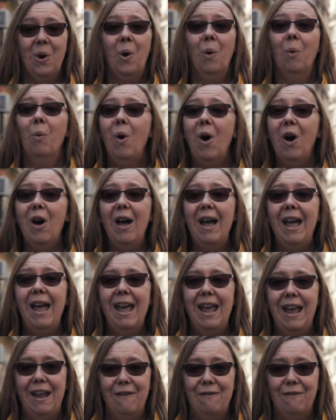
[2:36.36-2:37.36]
What
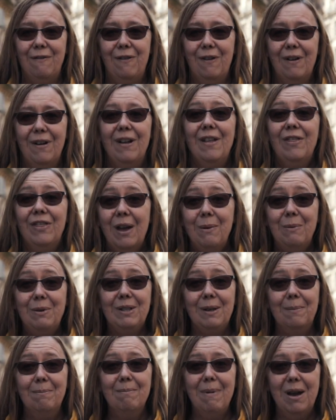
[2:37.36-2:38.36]
if there
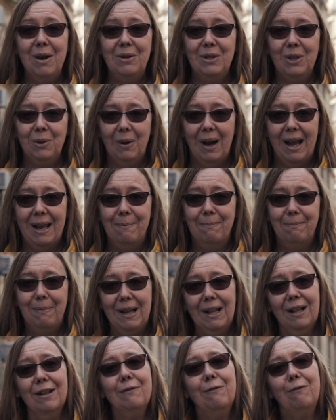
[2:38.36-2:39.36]
was a motorway
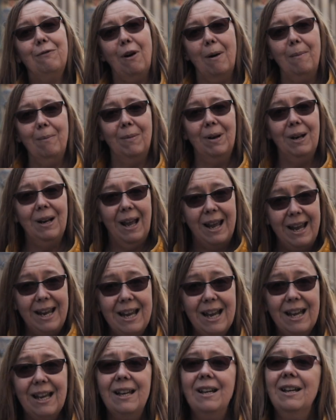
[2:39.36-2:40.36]
built from
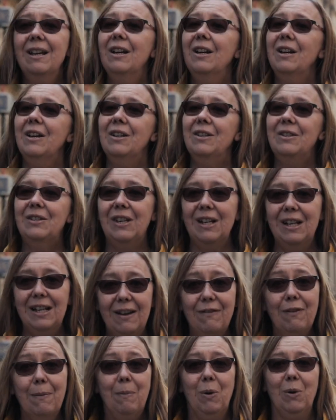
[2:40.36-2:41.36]
here to
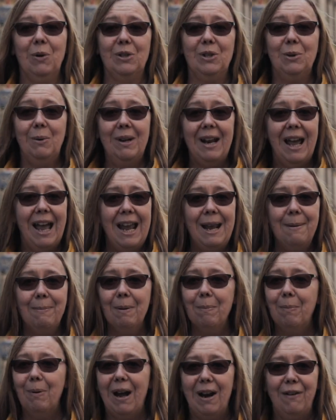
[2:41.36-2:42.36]
Liverpool to
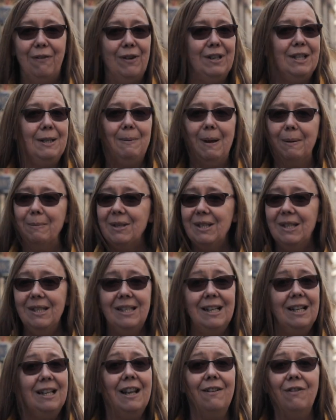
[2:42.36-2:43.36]
enable Bradford to be able to
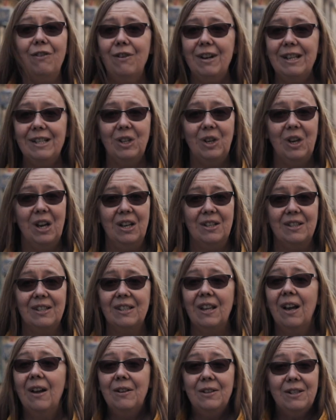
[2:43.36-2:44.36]
deliver its
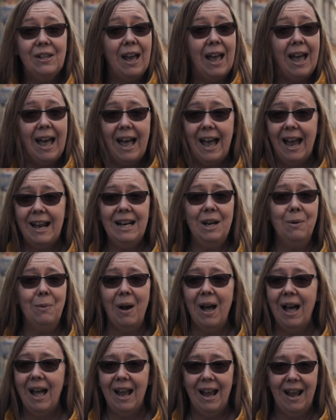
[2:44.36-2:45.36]
goods to
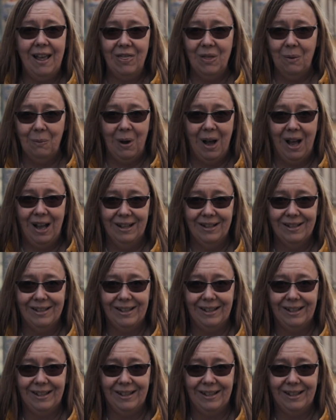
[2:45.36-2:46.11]
anywhere in the world?